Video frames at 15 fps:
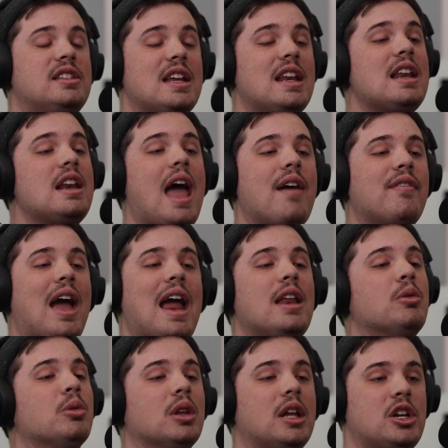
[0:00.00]
I didn't have
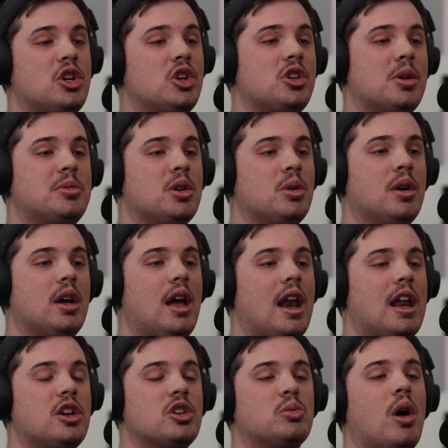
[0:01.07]
any relationship to it
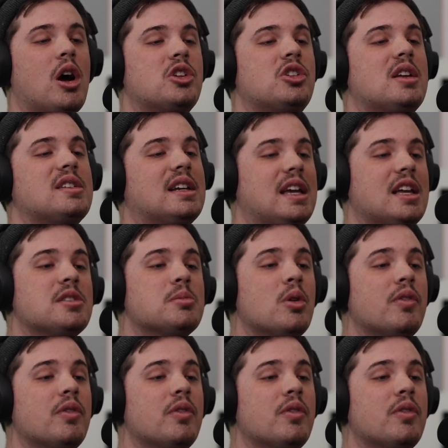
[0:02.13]
and I just watched it as a kids